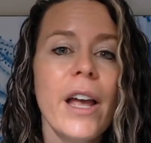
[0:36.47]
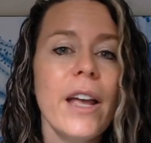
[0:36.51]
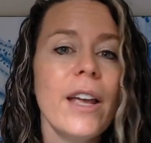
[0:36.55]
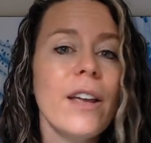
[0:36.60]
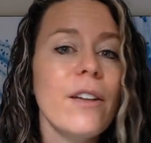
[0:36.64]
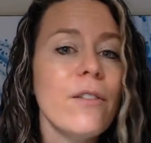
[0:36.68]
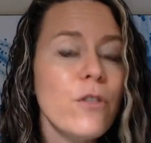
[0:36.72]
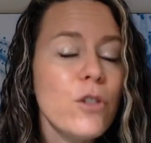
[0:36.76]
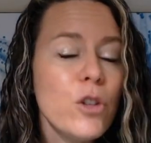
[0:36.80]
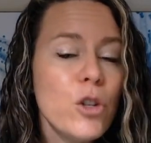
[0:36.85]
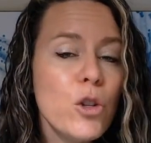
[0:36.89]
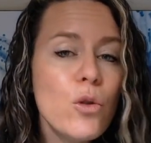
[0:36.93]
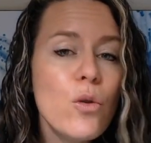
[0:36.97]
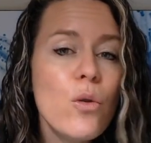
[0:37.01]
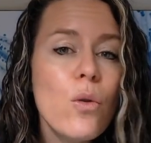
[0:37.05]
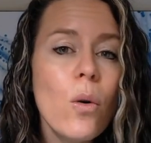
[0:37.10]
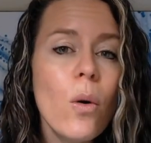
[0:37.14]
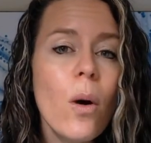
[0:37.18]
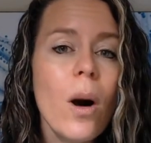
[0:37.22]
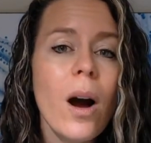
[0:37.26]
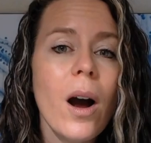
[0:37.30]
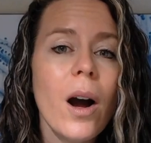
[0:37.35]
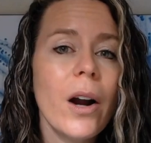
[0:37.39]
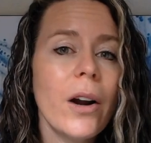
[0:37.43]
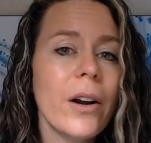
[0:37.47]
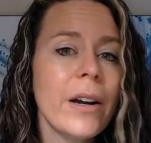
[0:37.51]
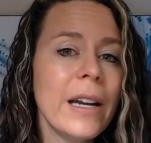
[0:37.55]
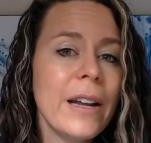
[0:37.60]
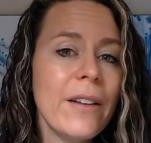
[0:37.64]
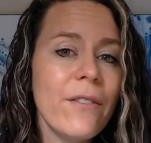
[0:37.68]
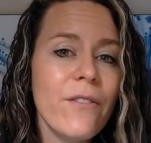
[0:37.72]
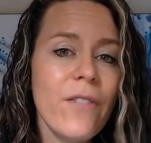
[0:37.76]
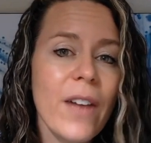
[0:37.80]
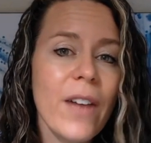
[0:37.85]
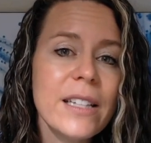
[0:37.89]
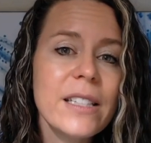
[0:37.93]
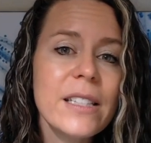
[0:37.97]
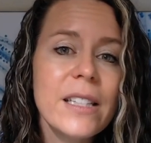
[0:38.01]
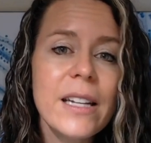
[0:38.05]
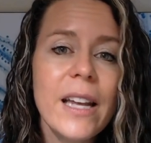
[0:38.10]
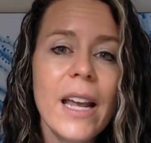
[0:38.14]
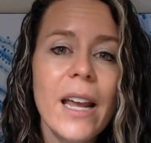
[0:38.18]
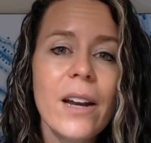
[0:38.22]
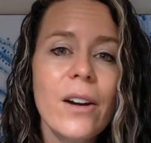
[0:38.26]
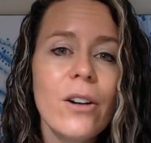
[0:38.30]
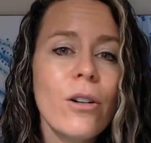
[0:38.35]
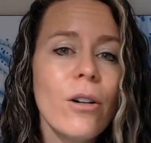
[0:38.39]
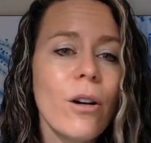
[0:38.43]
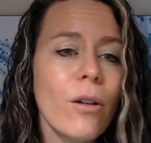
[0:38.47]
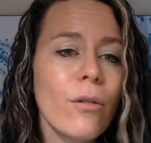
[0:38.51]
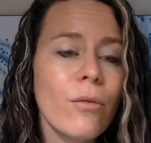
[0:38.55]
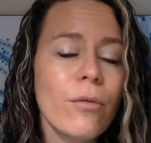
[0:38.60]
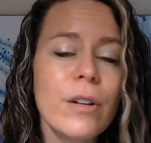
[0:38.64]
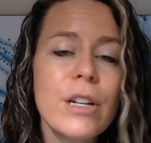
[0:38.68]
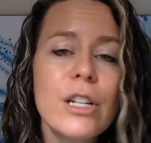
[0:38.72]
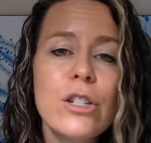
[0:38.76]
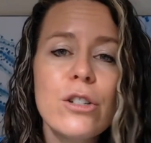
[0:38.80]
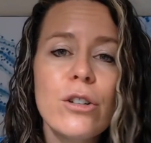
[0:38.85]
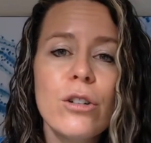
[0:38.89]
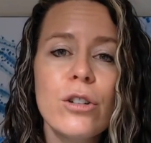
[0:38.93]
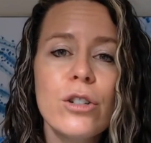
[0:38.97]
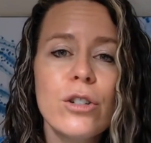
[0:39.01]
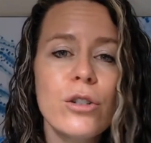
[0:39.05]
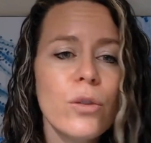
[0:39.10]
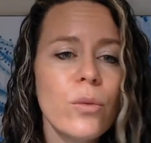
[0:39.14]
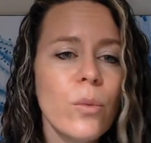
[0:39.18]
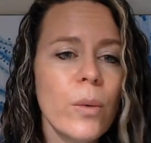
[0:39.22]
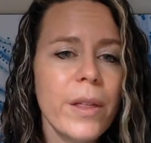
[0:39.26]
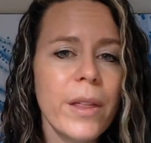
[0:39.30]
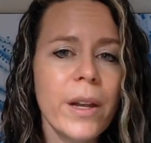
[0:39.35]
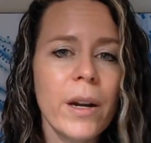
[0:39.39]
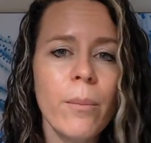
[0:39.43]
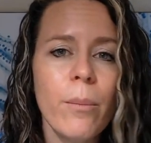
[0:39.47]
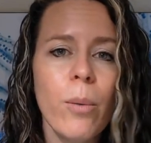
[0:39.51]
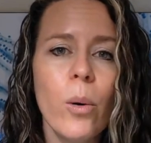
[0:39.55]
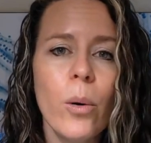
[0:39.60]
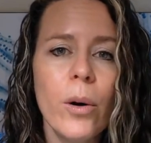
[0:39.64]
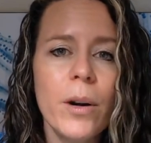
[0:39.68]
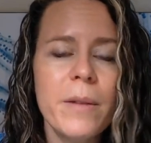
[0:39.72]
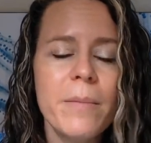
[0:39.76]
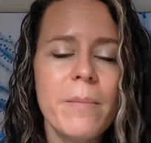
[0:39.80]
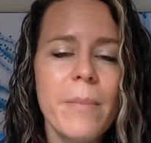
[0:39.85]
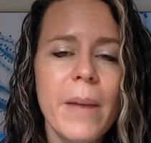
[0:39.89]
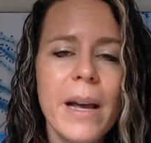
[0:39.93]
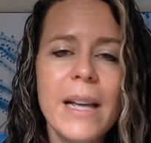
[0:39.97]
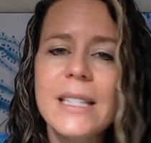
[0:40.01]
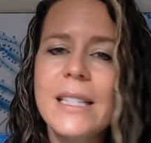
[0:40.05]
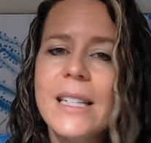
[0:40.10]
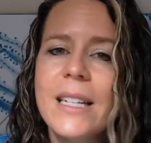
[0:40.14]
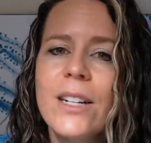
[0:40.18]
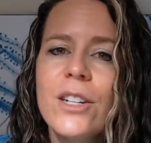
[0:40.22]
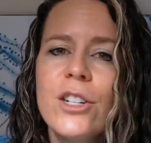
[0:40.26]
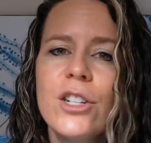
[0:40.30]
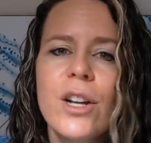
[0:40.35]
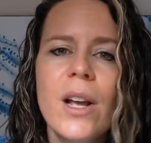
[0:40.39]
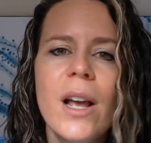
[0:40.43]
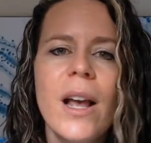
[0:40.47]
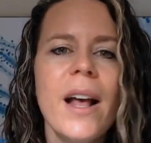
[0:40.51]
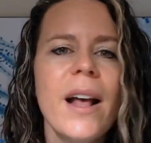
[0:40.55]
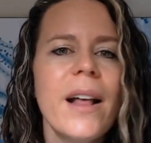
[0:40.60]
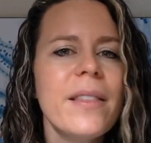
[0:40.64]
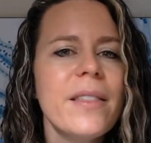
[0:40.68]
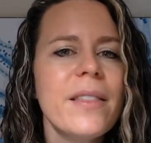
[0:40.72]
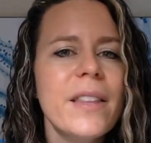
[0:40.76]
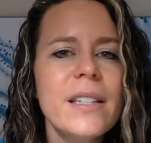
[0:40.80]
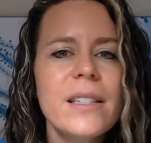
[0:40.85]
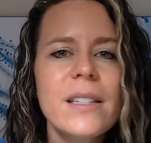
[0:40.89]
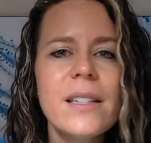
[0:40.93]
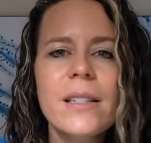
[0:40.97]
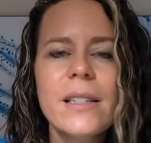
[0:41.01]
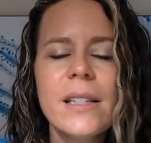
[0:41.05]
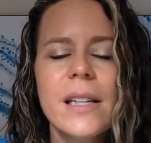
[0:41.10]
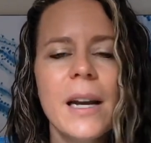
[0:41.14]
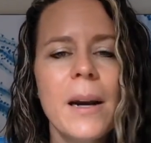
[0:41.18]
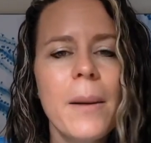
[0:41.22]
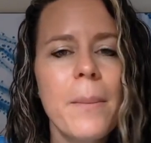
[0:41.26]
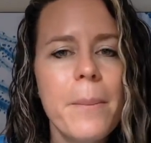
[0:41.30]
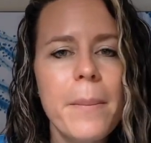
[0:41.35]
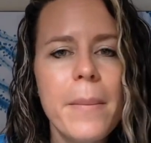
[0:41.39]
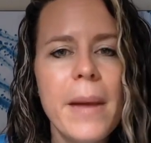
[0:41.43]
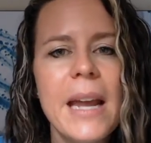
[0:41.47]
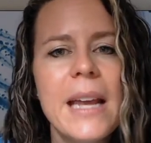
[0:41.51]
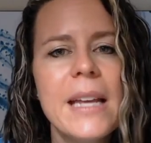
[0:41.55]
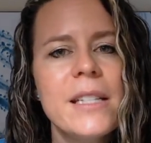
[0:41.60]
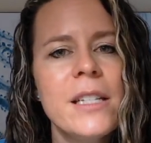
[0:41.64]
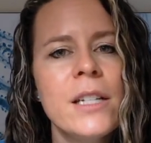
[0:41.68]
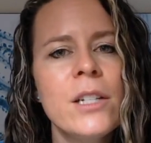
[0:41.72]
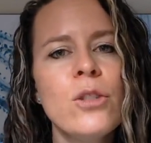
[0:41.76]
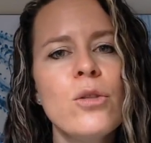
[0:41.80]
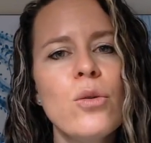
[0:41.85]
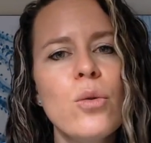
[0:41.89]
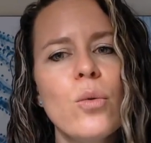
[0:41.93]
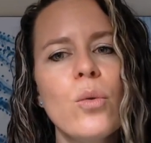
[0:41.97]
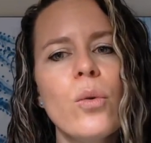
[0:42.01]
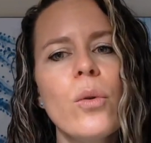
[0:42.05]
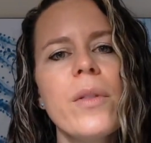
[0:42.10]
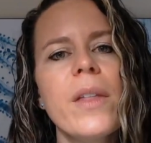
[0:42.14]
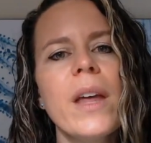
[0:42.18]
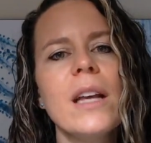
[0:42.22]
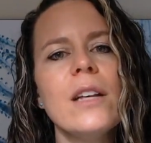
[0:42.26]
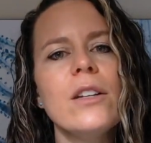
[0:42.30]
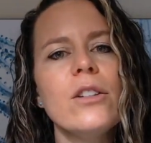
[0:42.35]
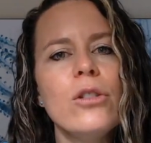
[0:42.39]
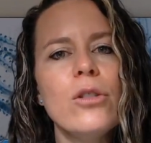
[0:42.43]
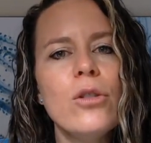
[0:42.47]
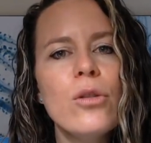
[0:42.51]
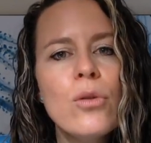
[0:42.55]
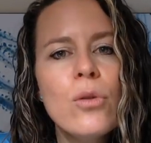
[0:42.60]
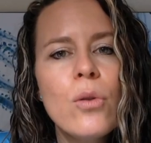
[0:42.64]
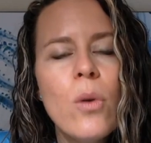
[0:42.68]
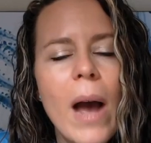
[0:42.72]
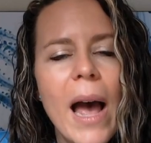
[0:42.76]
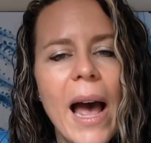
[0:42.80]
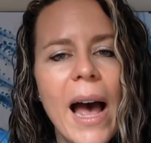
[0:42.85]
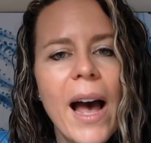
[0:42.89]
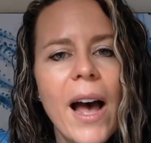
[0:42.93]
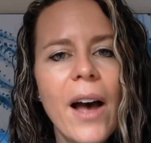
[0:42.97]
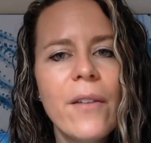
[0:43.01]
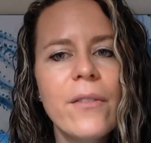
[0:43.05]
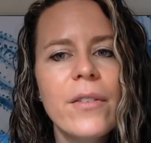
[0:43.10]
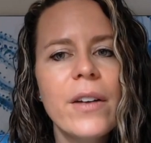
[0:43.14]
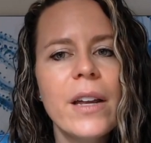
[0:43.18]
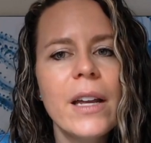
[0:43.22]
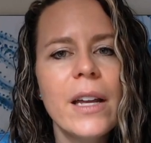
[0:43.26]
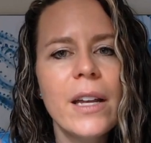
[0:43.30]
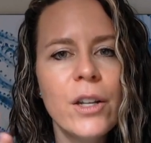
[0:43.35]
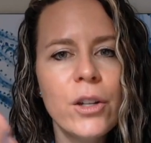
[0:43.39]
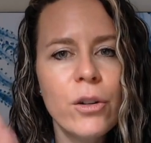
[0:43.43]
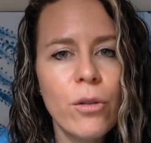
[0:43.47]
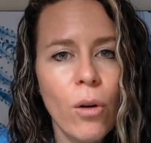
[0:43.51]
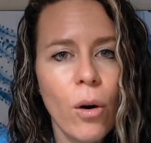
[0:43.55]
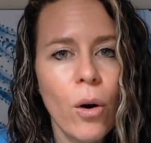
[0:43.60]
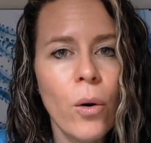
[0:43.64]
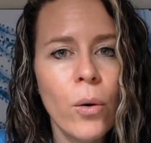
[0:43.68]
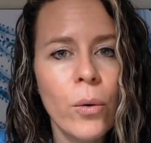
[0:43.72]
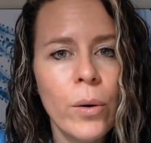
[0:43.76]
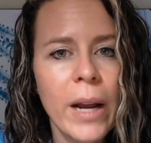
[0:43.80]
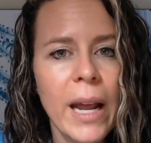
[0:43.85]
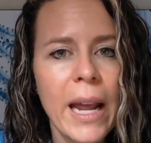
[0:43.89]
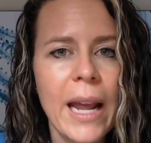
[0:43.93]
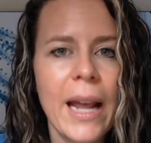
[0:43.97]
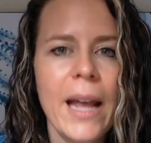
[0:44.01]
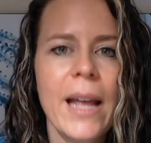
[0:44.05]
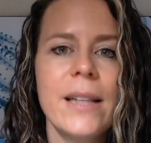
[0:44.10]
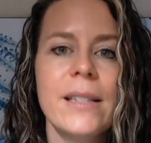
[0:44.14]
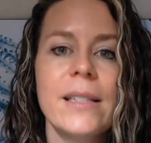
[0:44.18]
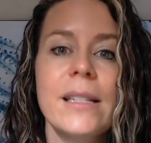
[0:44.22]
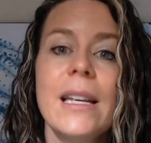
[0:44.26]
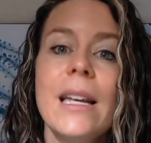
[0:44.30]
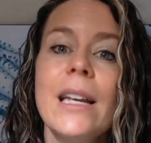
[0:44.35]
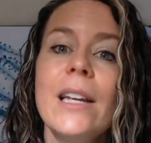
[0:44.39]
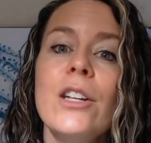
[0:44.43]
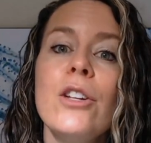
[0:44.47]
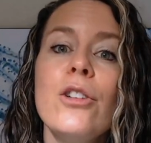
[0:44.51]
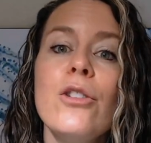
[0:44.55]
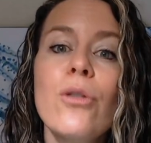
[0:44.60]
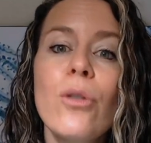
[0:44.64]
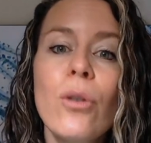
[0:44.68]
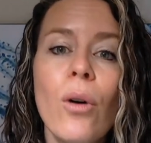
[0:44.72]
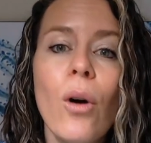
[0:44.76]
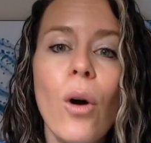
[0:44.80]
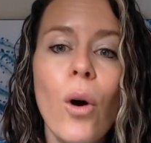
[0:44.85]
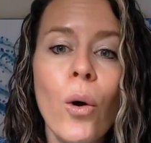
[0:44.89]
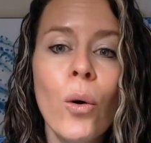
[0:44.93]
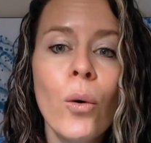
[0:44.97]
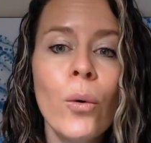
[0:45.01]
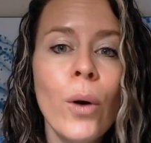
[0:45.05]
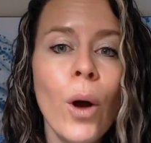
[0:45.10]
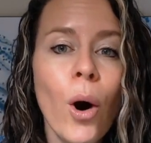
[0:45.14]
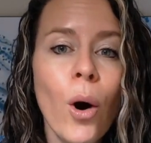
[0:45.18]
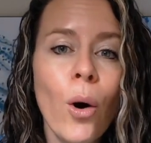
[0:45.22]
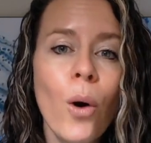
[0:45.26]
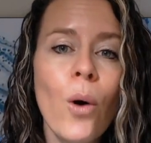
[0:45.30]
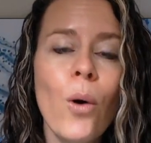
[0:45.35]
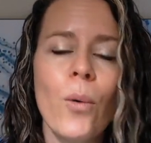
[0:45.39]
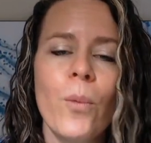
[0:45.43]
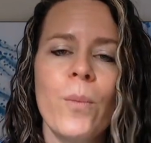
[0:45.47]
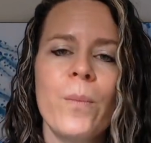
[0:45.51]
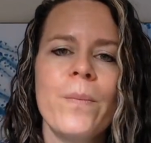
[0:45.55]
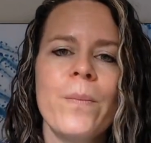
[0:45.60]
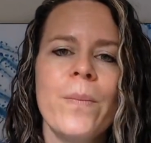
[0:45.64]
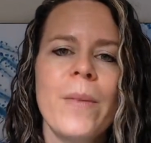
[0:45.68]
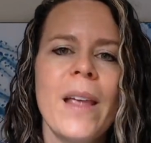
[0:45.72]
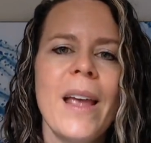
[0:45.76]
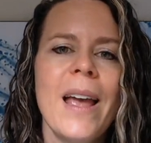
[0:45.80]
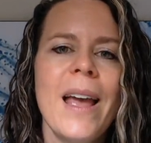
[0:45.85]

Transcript: If you are an investigator, a researcher with an important message, this is an amazing tool that you have in your own hands, in your own home.